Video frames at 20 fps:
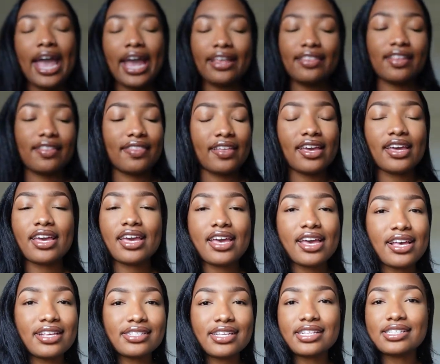And the thing
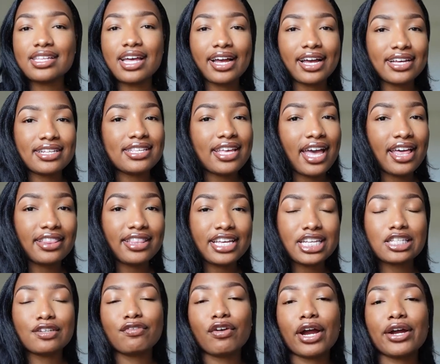is like I said,
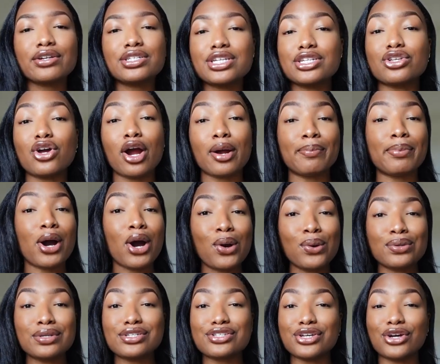these fragrances are
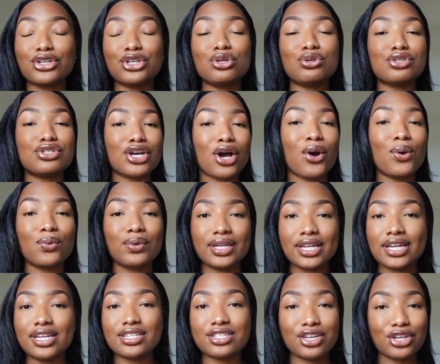potent, so you don't
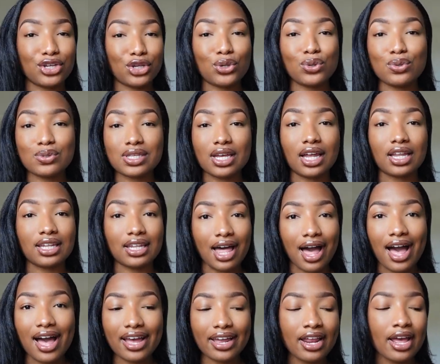need to use a
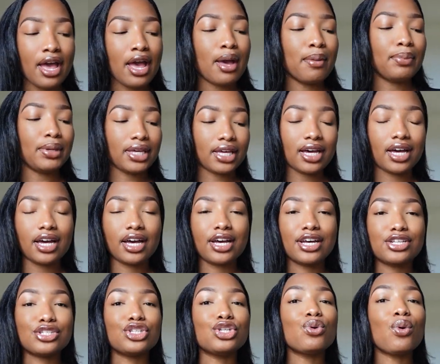lot
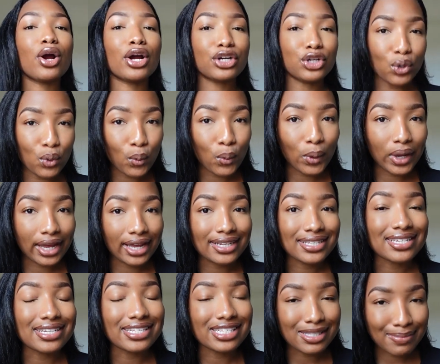because you are going
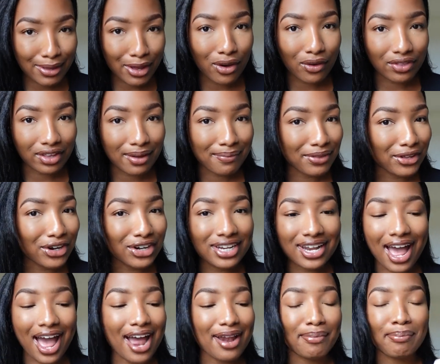to smell them. They're
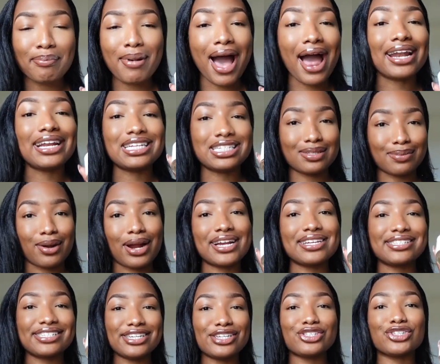not body
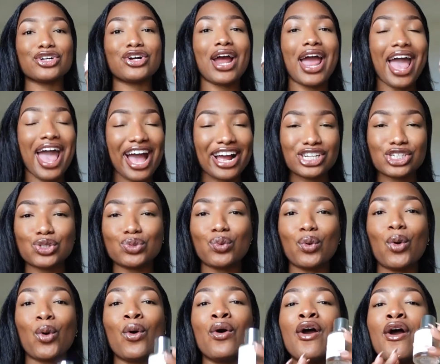sprays. These are
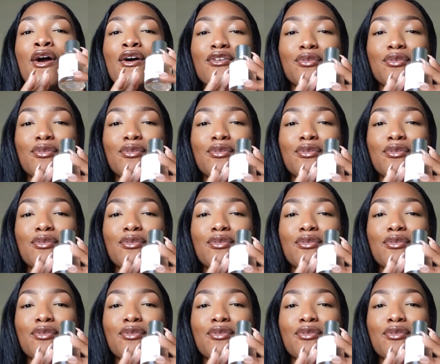actual